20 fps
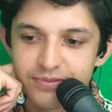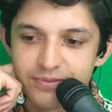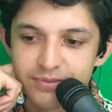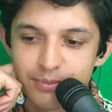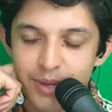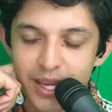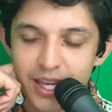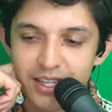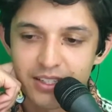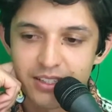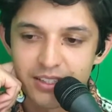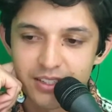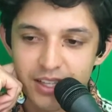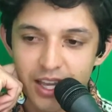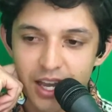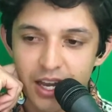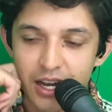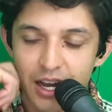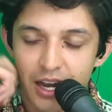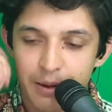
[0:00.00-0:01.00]
Man,
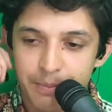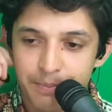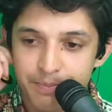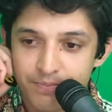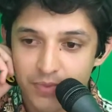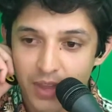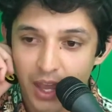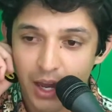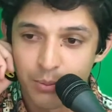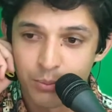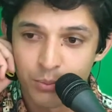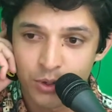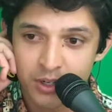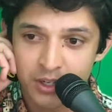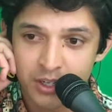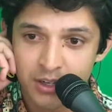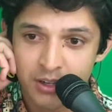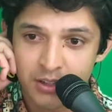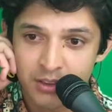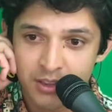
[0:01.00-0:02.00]
yeah, I'm
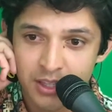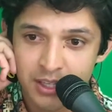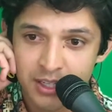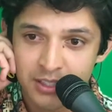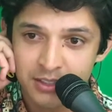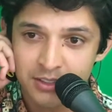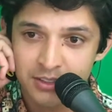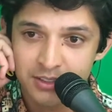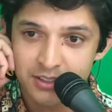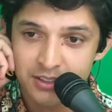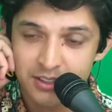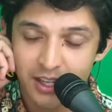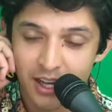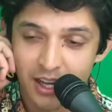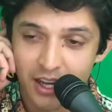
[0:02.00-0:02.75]
working on things.